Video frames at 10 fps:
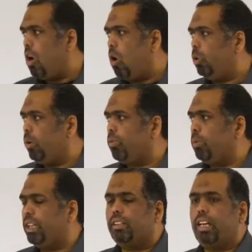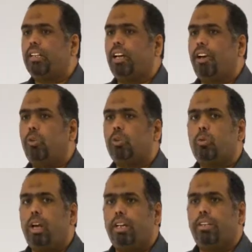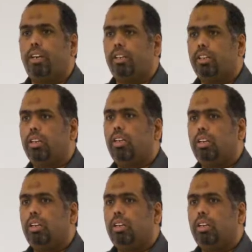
always we detect around 200